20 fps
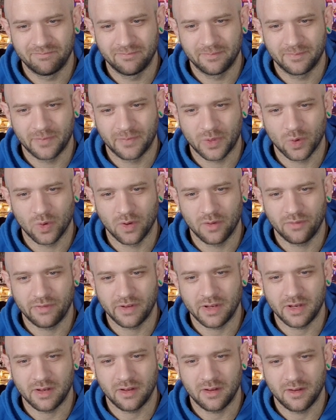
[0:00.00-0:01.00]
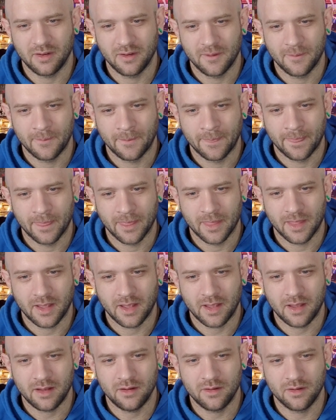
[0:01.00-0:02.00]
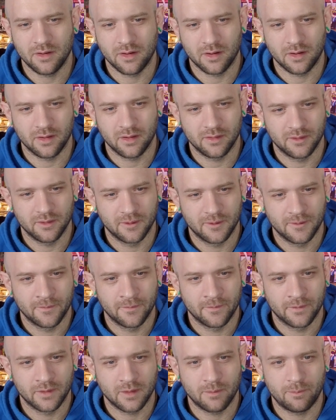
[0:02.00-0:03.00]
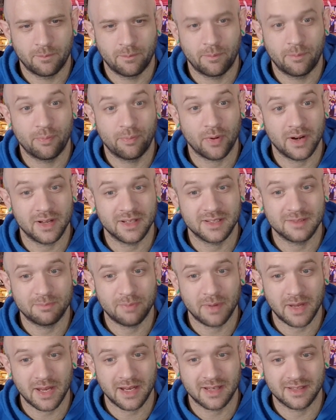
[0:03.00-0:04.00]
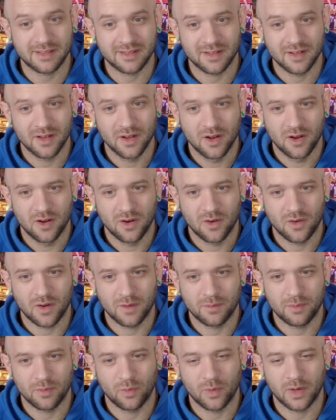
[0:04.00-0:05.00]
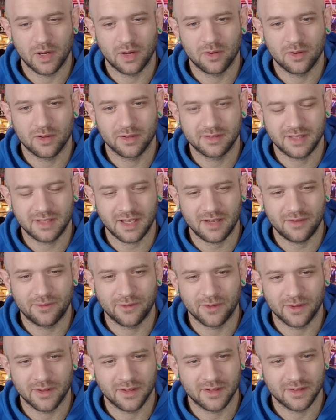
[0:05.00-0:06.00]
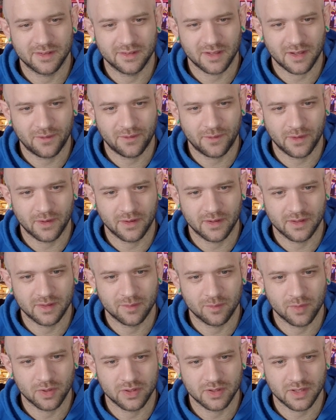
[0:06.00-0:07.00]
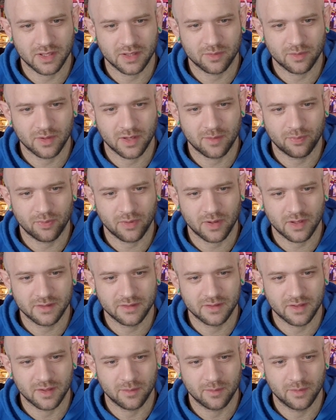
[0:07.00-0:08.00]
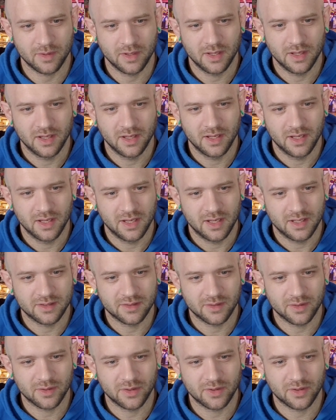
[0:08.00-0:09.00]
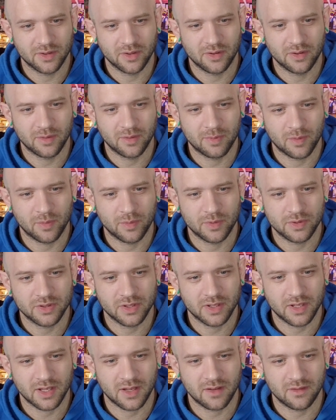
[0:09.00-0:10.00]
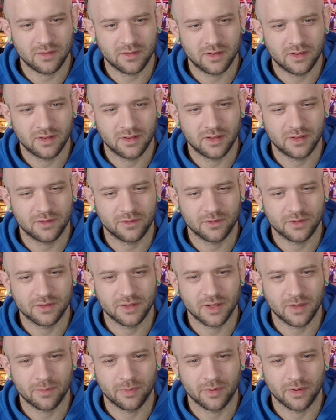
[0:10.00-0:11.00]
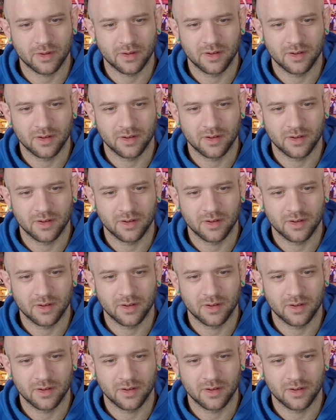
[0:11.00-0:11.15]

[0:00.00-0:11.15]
Thorfinn, Einar, the bread is baked. Oh, I've been waiting all day for this. I figured as much. That's why I brought some. It's a little early, but we should have this for supper.